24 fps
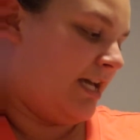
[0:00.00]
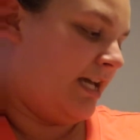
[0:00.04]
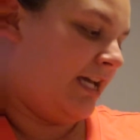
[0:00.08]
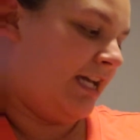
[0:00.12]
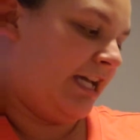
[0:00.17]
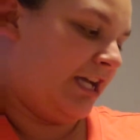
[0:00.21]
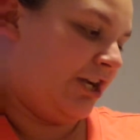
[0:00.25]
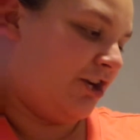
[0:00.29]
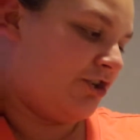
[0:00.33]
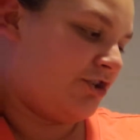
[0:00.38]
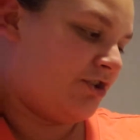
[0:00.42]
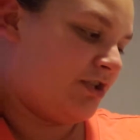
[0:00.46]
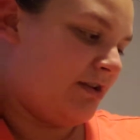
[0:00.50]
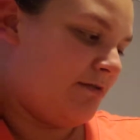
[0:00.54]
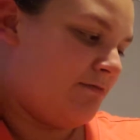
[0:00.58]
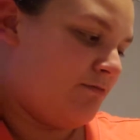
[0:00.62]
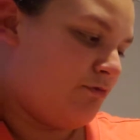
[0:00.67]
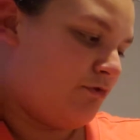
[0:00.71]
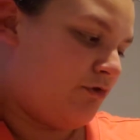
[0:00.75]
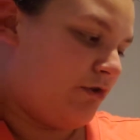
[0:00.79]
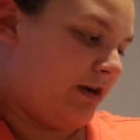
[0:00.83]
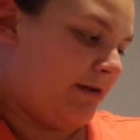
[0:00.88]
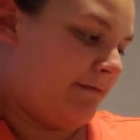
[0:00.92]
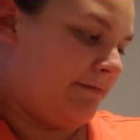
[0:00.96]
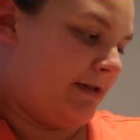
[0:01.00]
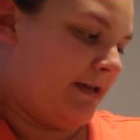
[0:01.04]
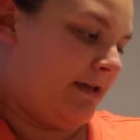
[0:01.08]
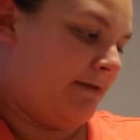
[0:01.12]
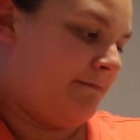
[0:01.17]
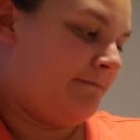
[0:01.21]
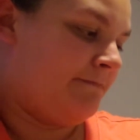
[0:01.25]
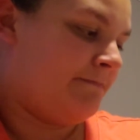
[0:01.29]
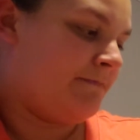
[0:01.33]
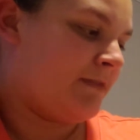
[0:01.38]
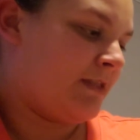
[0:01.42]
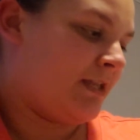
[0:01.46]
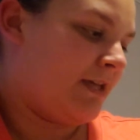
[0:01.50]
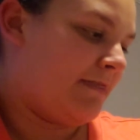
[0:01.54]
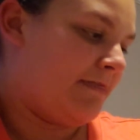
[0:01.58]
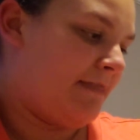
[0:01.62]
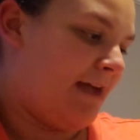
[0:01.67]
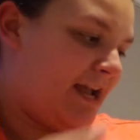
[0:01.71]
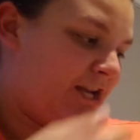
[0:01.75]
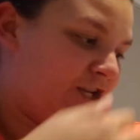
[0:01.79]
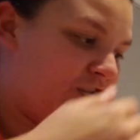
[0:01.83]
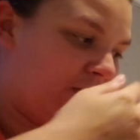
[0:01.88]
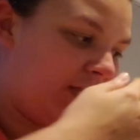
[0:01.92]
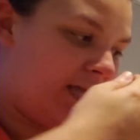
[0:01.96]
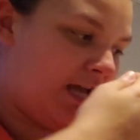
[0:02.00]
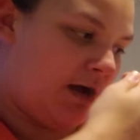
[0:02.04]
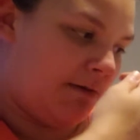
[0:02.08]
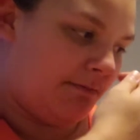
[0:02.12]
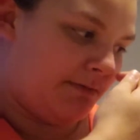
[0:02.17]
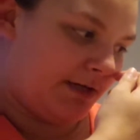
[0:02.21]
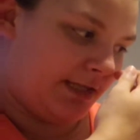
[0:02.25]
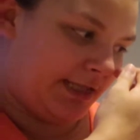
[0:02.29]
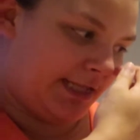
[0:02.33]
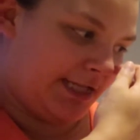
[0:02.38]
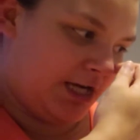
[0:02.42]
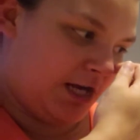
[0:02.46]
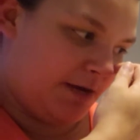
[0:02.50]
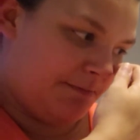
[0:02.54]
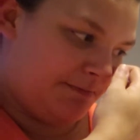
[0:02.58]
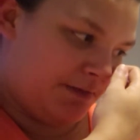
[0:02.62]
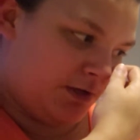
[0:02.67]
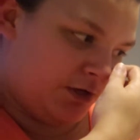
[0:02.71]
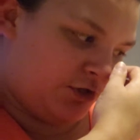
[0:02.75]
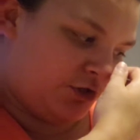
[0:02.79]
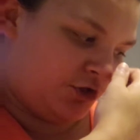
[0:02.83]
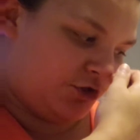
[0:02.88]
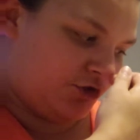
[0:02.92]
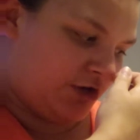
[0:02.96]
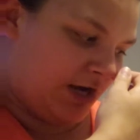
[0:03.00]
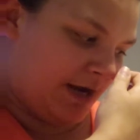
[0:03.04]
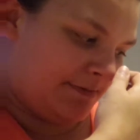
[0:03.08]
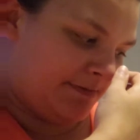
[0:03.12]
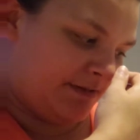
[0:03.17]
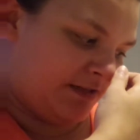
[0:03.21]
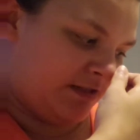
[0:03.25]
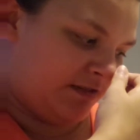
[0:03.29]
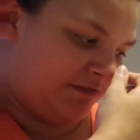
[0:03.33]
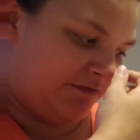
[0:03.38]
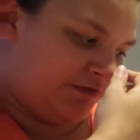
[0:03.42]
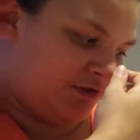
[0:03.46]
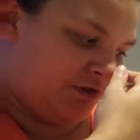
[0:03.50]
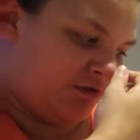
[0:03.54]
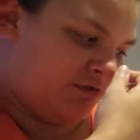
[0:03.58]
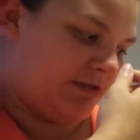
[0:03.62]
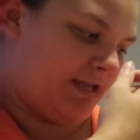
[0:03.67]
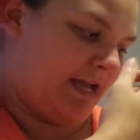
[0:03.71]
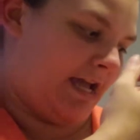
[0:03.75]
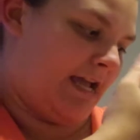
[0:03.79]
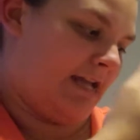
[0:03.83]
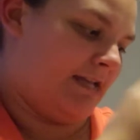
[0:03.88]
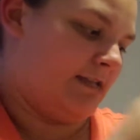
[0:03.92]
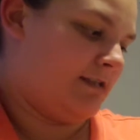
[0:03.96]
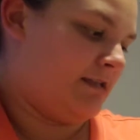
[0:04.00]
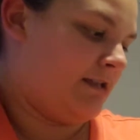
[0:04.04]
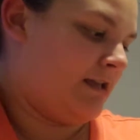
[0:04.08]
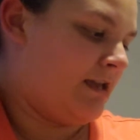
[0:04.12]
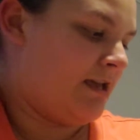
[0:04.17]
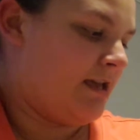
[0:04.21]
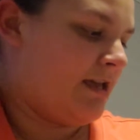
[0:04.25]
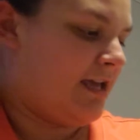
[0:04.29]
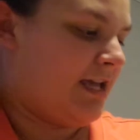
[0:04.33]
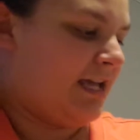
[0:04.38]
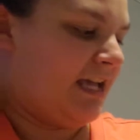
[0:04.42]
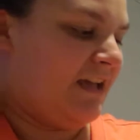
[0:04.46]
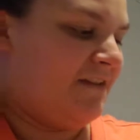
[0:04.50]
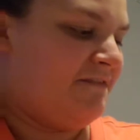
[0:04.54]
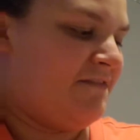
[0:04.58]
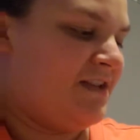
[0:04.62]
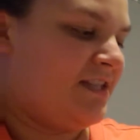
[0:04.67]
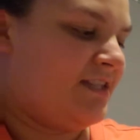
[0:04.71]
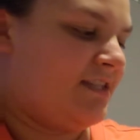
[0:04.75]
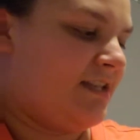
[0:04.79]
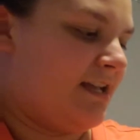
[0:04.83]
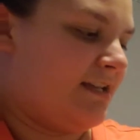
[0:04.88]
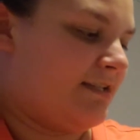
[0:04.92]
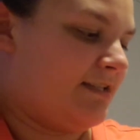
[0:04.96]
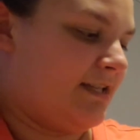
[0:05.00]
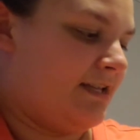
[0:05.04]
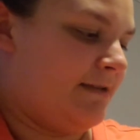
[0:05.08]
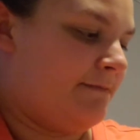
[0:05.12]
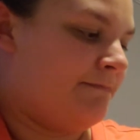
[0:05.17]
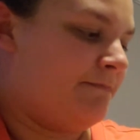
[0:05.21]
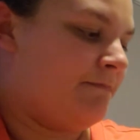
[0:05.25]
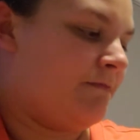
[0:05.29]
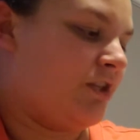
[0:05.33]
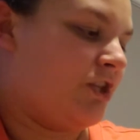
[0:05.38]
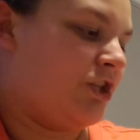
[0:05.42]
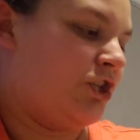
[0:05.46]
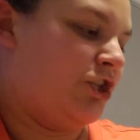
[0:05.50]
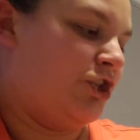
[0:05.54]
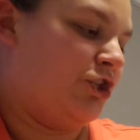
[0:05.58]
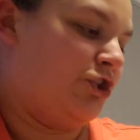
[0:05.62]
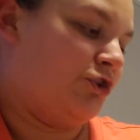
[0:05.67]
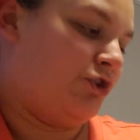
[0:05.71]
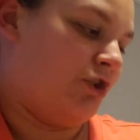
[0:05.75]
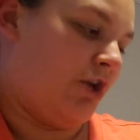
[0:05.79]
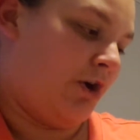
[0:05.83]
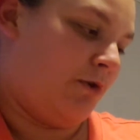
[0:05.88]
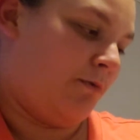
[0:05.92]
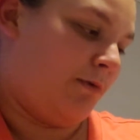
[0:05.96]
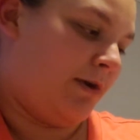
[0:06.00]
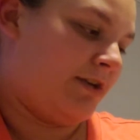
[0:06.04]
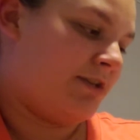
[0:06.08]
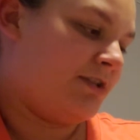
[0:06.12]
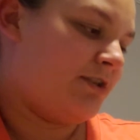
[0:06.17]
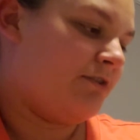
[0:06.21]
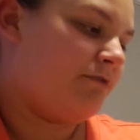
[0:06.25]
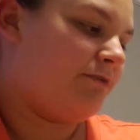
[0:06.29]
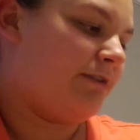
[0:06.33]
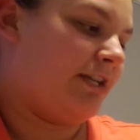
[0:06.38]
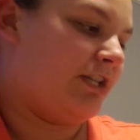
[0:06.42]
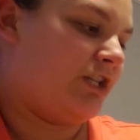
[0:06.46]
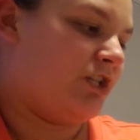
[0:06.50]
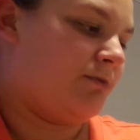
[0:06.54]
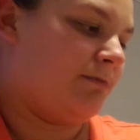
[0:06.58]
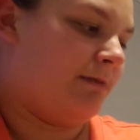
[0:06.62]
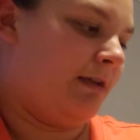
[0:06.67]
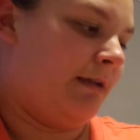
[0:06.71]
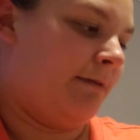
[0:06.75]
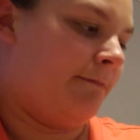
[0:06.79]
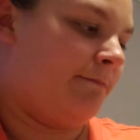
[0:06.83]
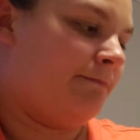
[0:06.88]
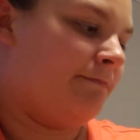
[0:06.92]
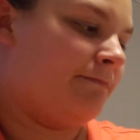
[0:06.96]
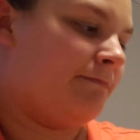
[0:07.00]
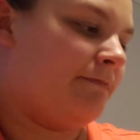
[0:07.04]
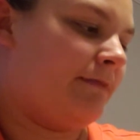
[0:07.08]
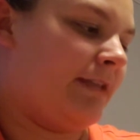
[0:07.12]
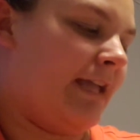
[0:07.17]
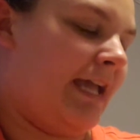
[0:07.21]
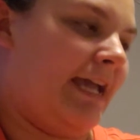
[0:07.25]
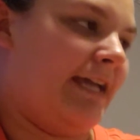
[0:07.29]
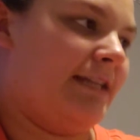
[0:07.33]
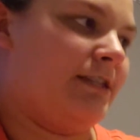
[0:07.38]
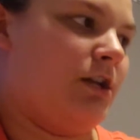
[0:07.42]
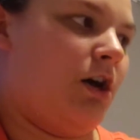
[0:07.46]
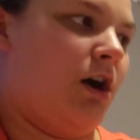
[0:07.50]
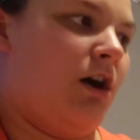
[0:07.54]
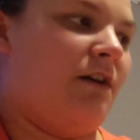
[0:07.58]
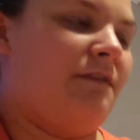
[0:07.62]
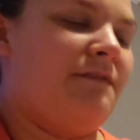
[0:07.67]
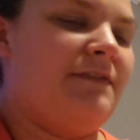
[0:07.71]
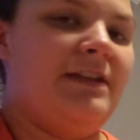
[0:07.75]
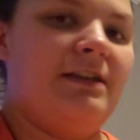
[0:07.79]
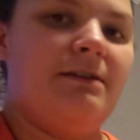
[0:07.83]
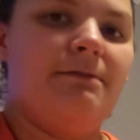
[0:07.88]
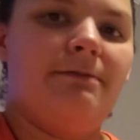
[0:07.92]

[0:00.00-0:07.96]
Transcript: Here's some ointment that should help clear up those stripes in a few days. If it doesn't, you know where to reach me." And off he